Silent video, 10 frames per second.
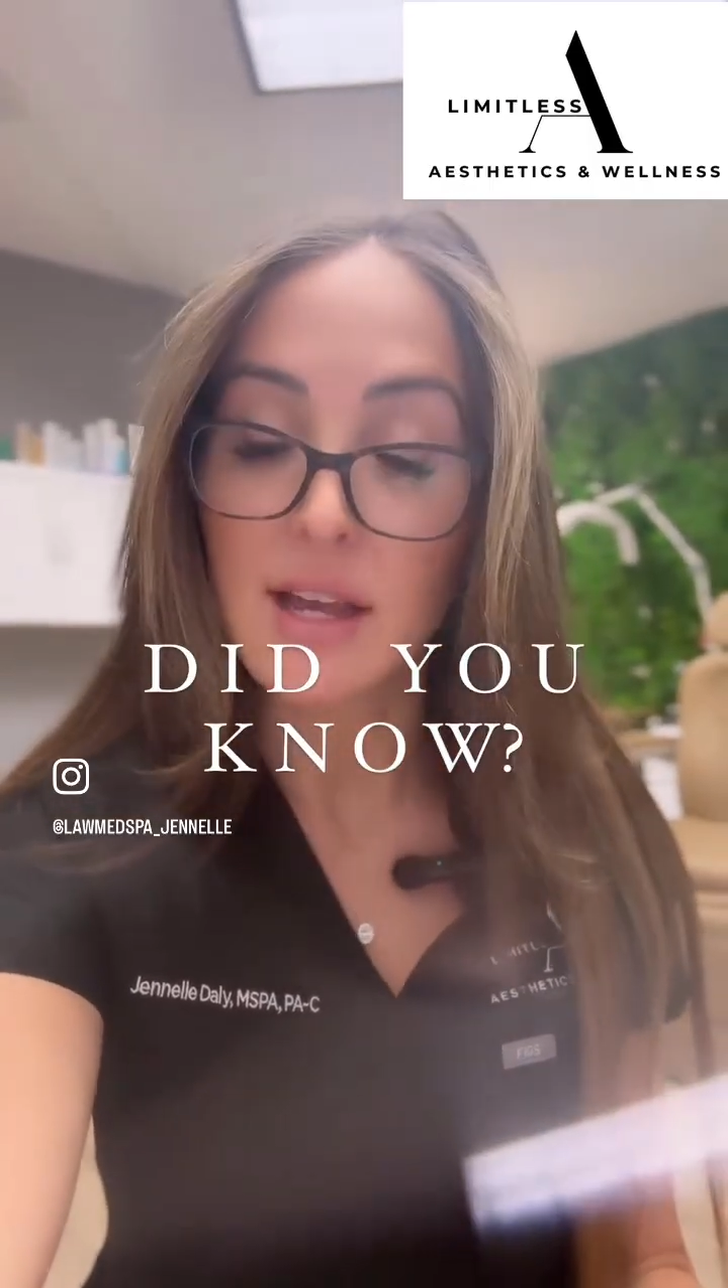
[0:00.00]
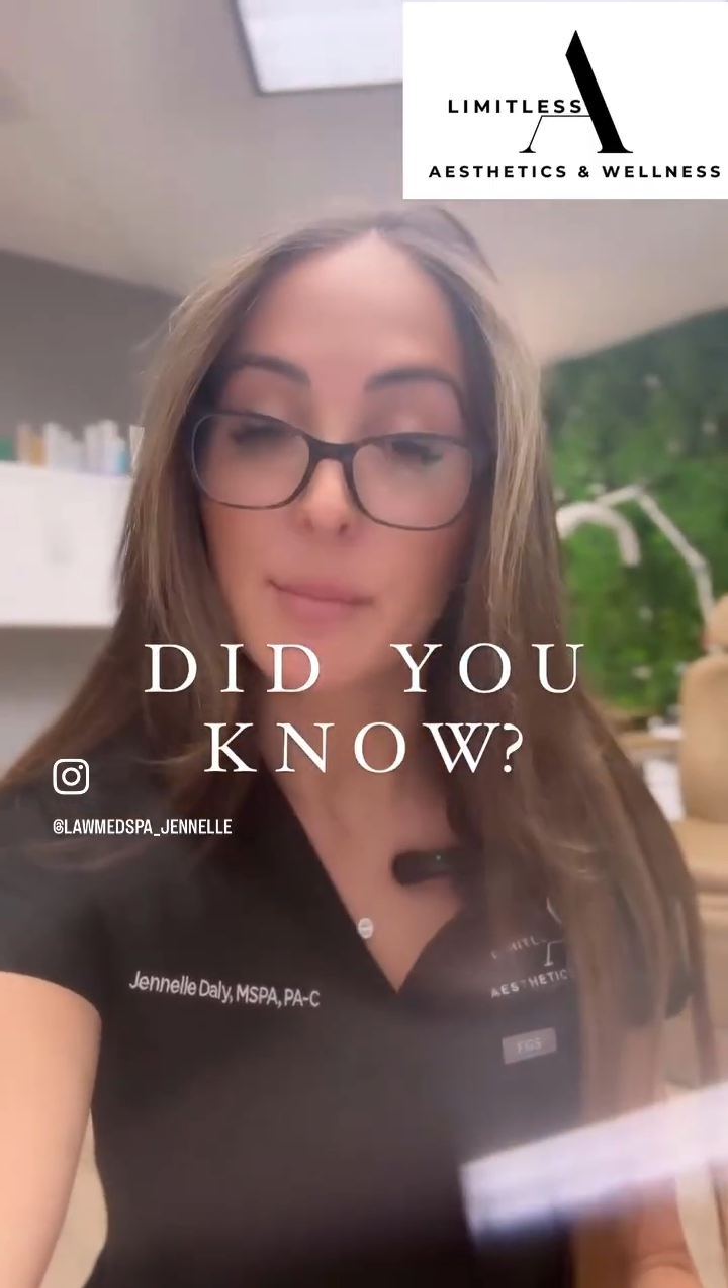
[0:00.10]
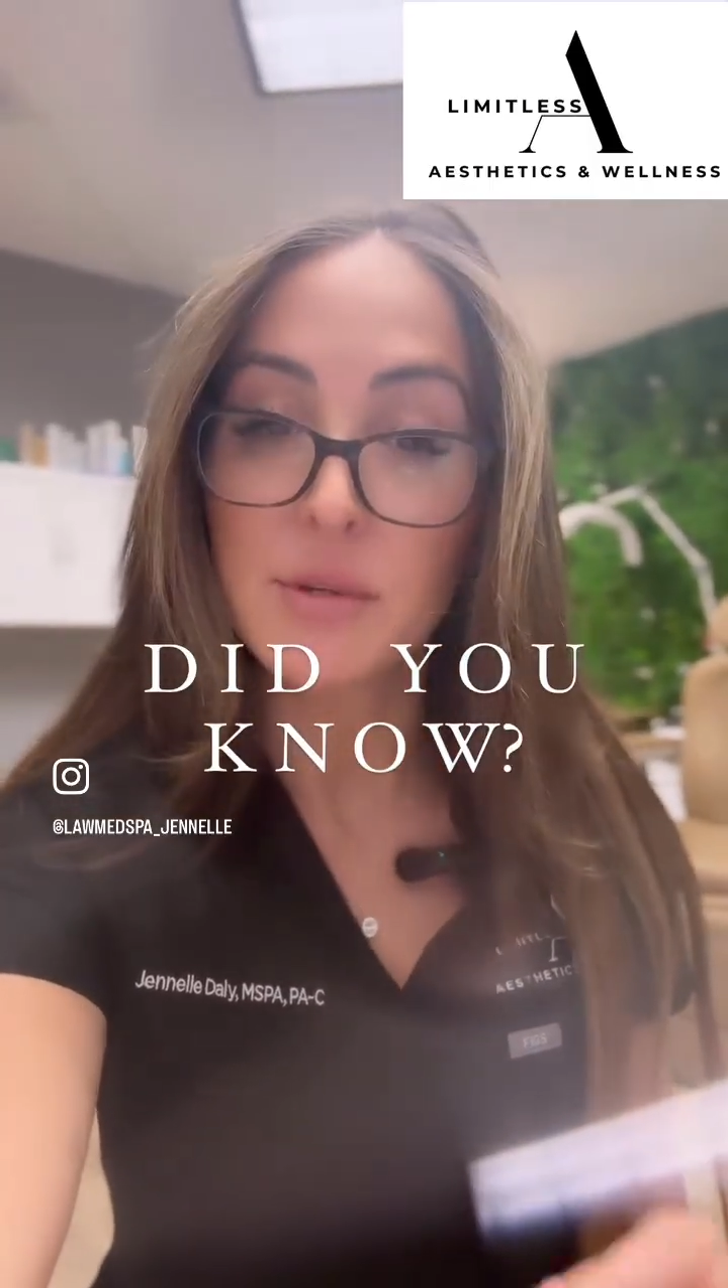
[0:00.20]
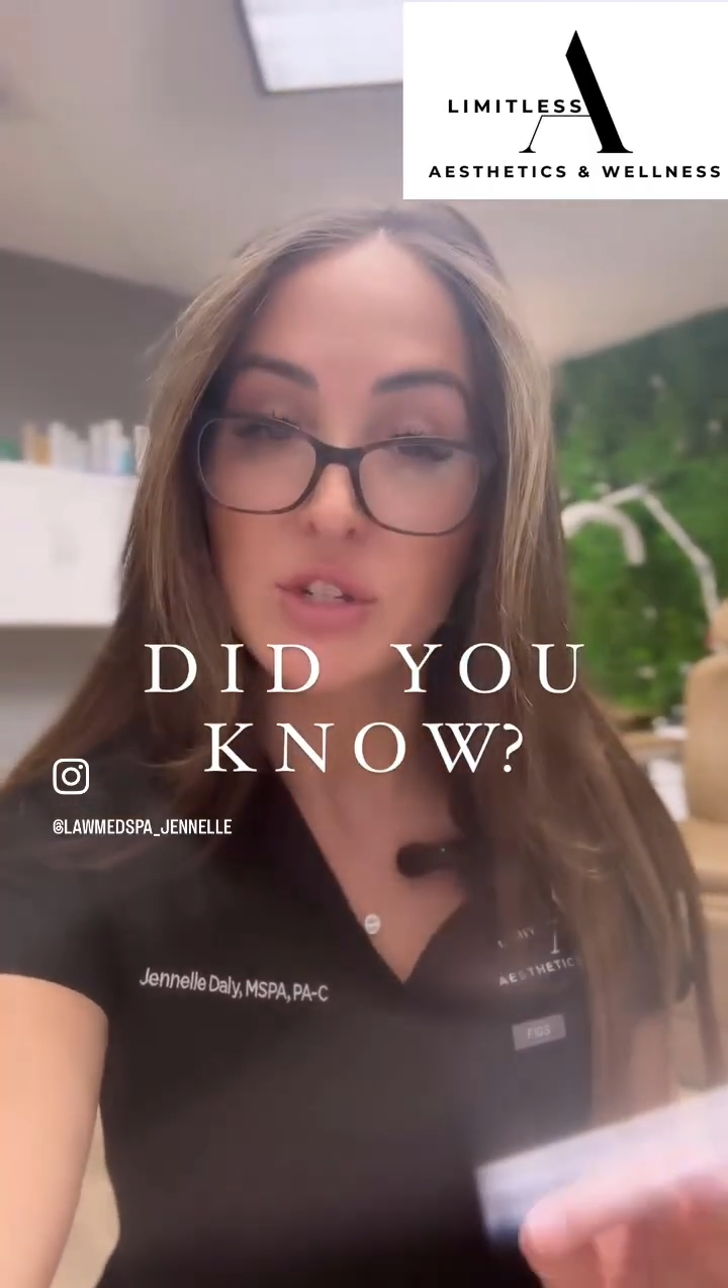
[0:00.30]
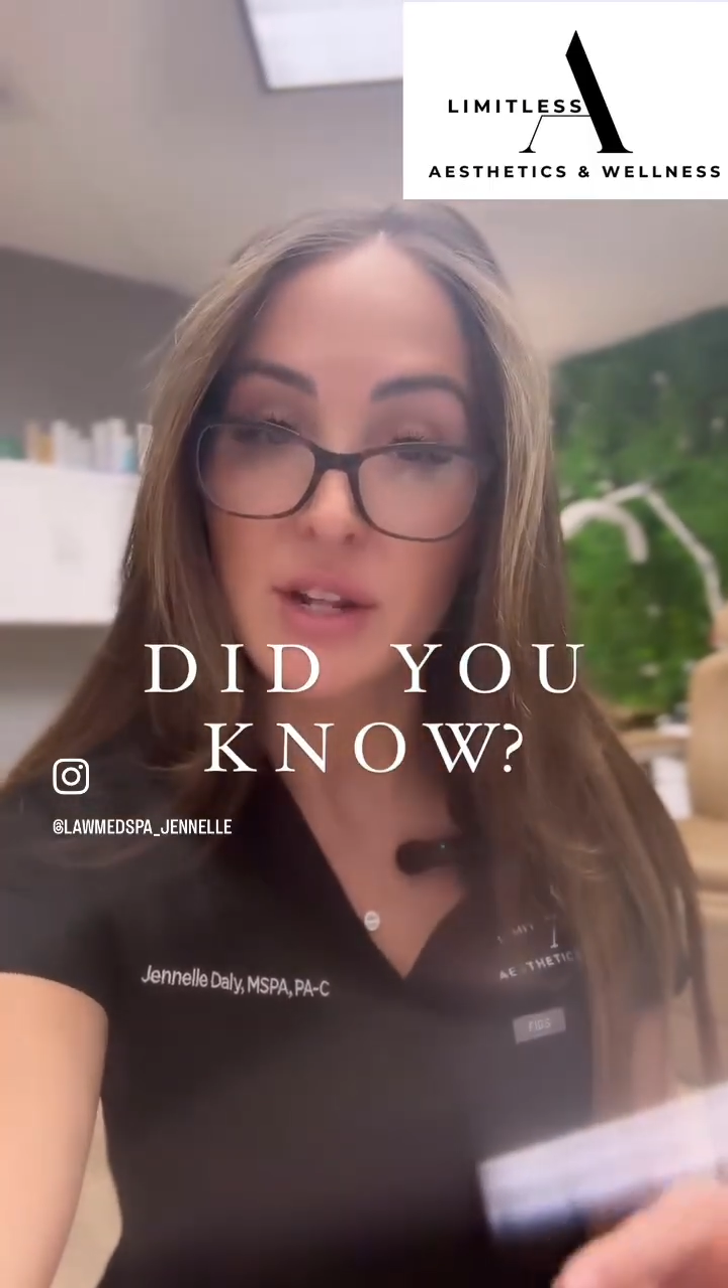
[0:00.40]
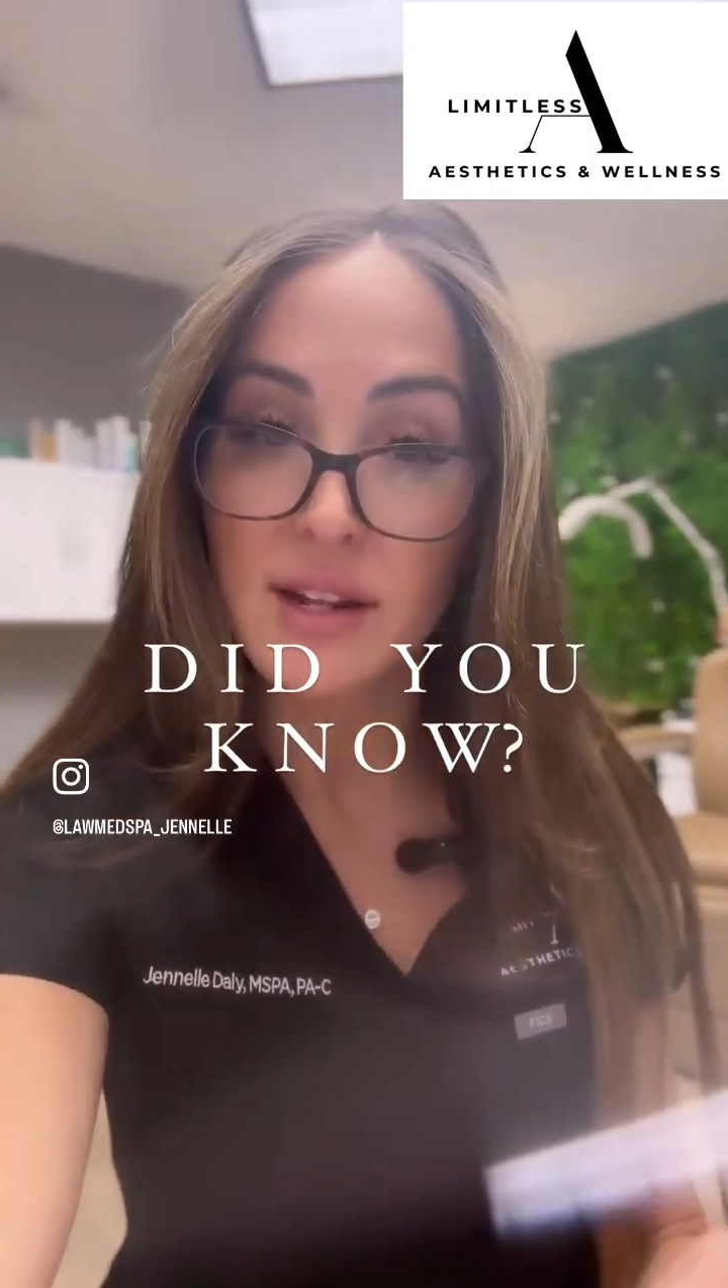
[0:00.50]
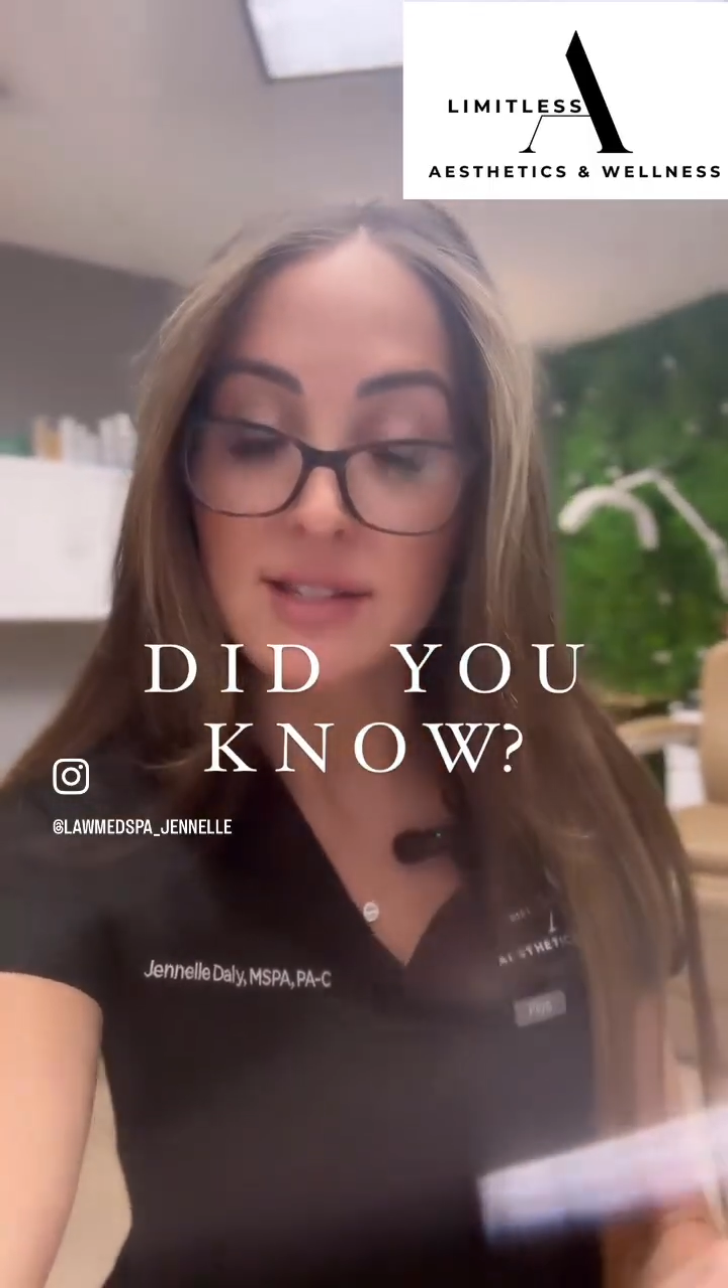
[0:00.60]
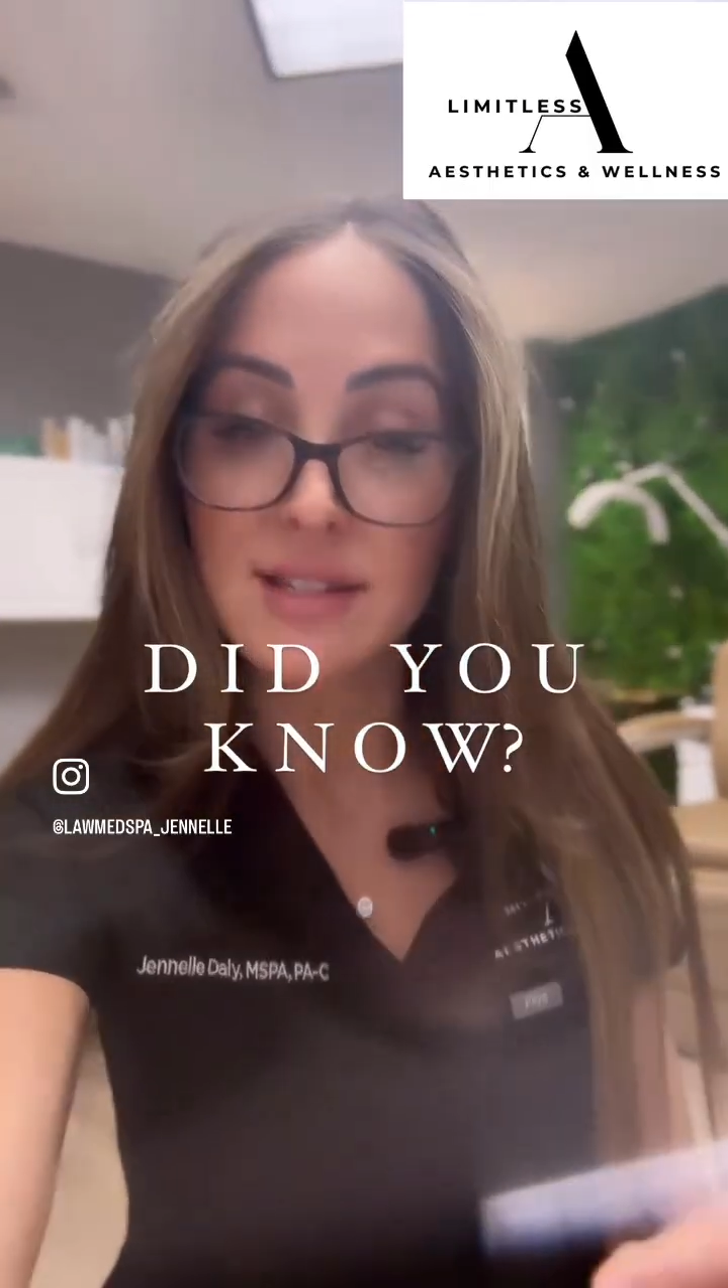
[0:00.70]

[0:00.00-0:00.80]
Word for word: Epigenetics